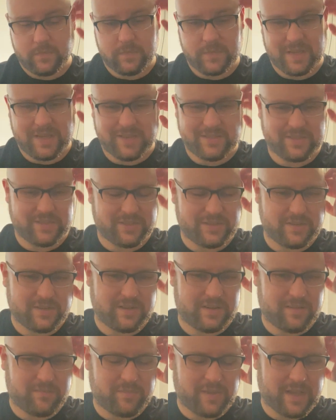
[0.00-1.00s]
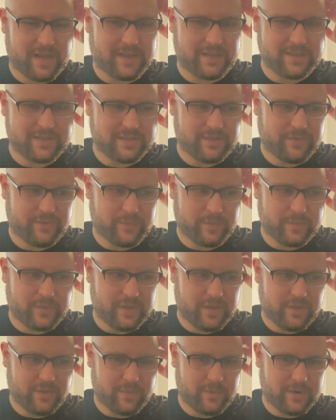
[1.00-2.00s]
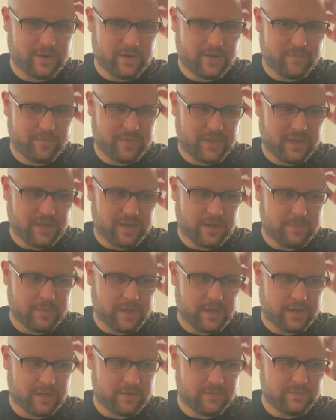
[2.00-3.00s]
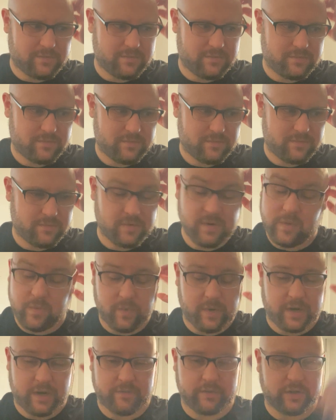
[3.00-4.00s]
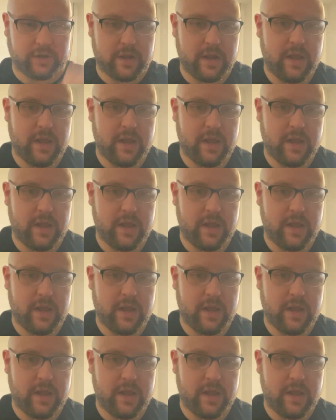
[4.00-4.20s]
Actually, I should have done black and silver with the other one. Now I'm thinking about it. Whatever.